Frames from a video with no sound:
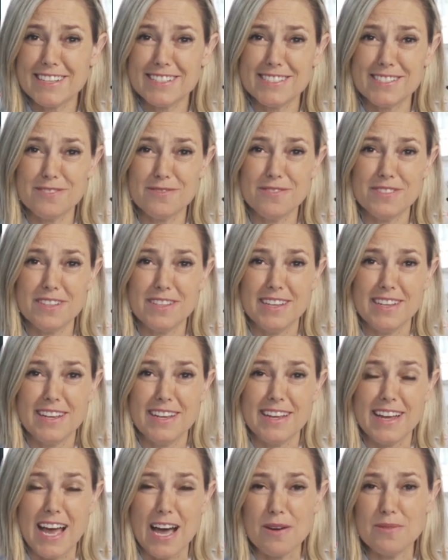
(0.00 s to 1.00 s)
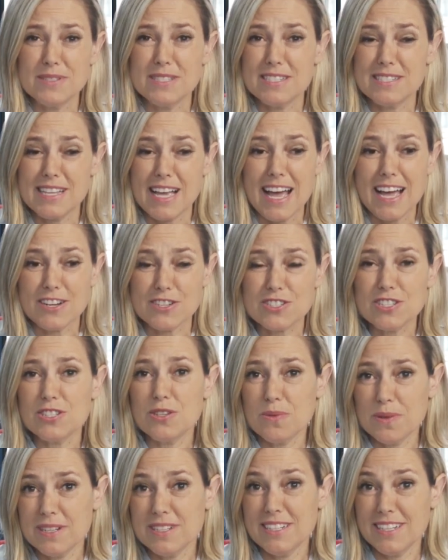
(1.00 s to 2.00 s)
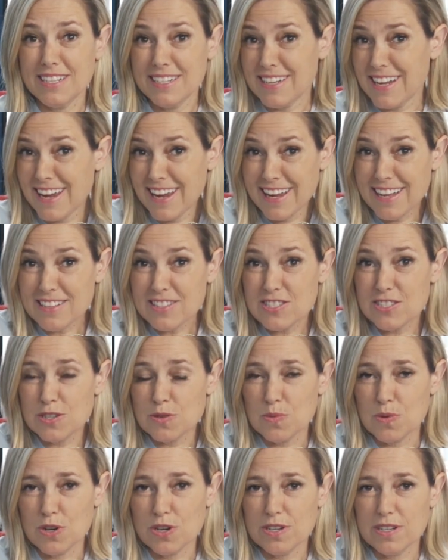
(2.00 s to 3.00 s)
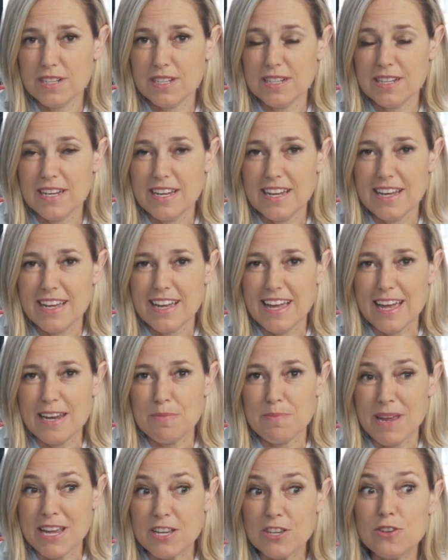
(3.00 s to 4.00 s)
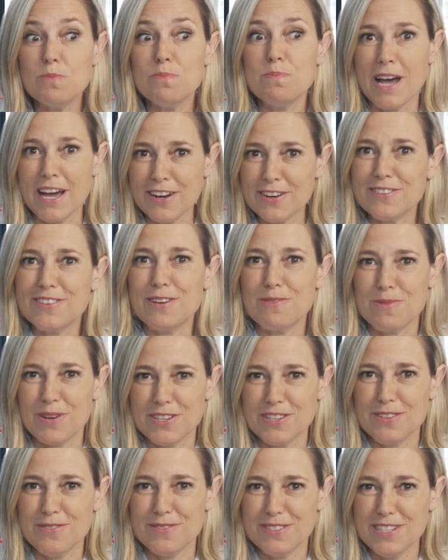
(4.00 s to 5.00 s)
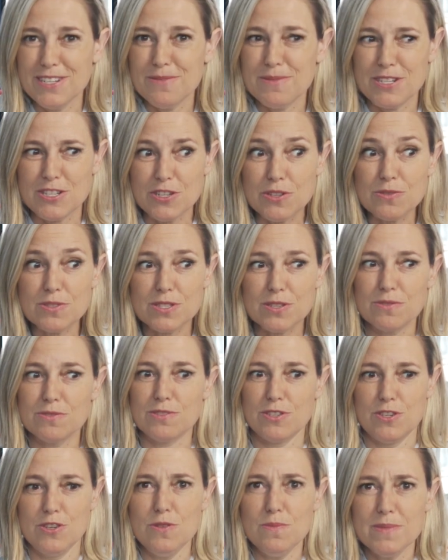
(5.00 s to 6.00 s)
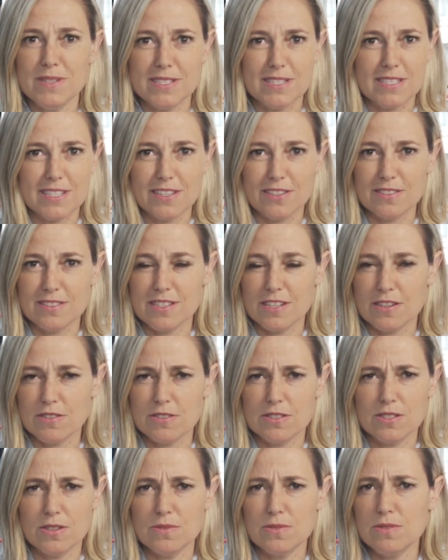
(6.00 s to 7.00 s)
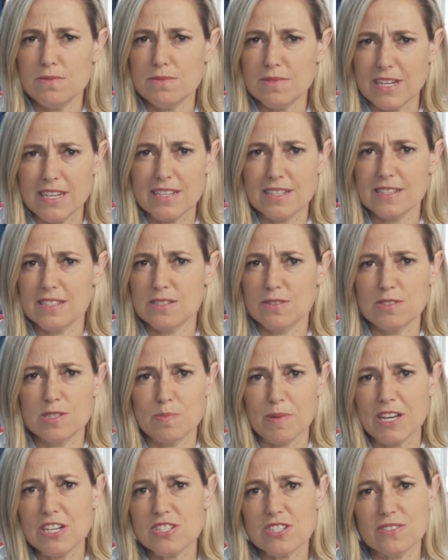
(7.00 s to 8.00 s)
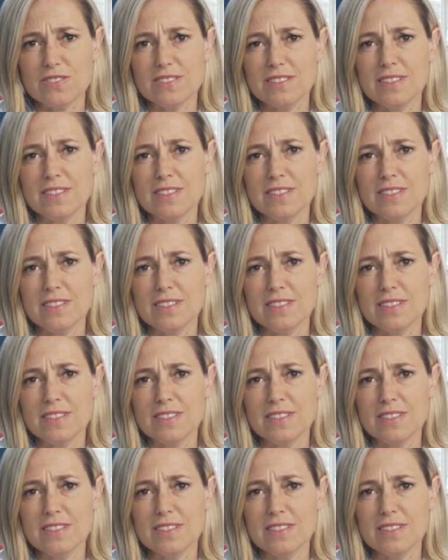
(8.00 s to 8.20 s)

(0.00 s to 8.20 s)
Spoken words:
of how is this actually going to enhance your work and make you better at what you do and use those human skills that are so unique and so special.